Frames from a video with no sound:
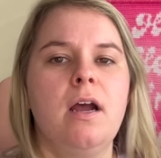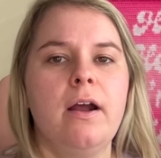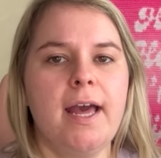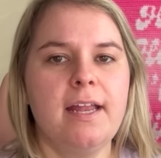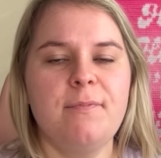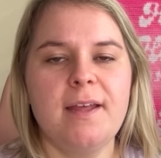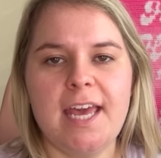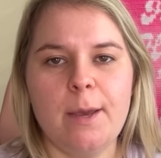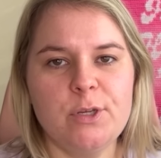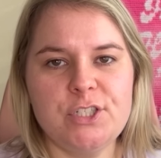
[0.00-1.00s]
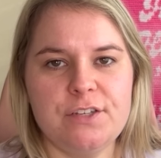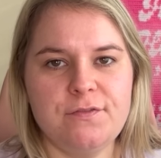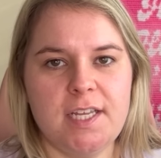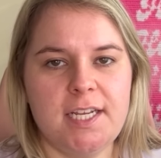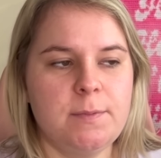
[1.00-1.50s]
All right, if my camera
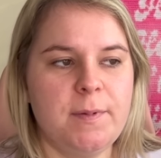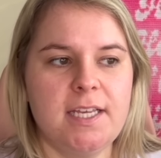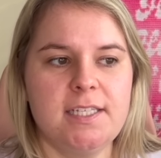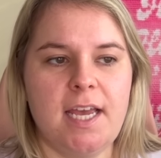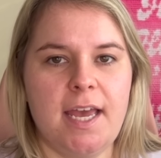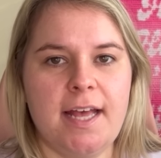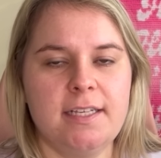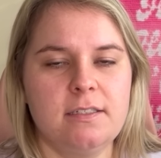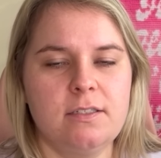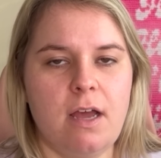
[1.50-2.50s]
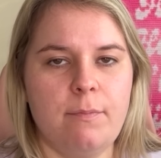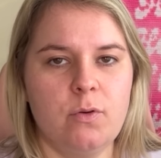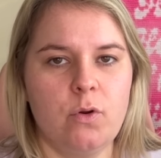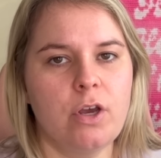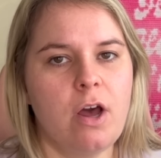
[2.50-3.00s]
shifted, it's because I had to stop and
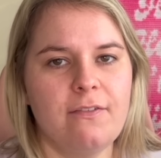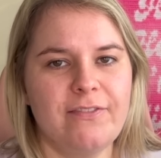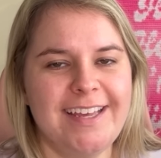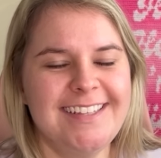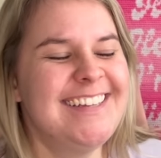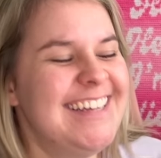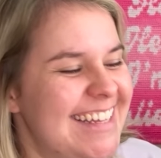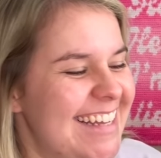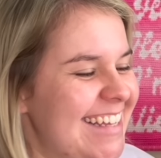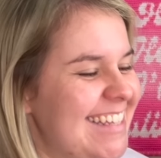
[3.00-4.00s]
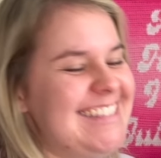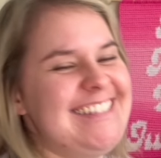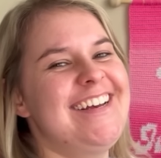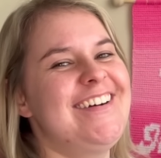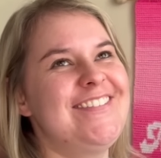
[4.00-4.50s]
order coffee.
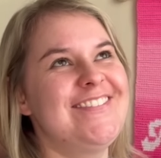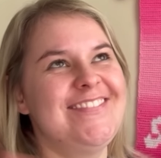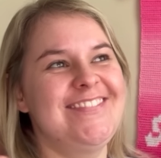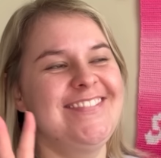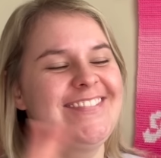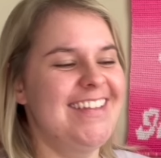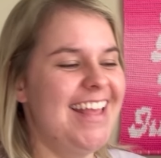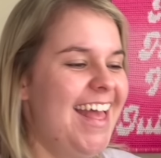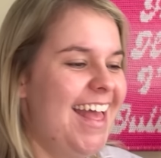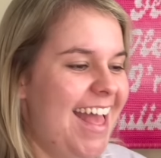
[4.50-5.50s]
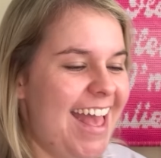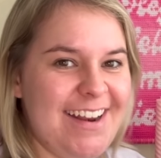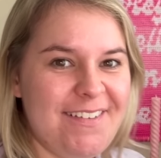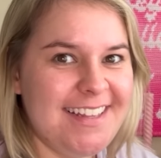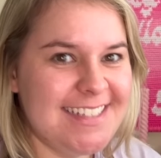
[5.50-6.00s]
So
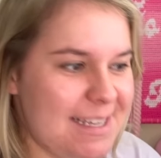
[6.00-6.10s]
anyway, let's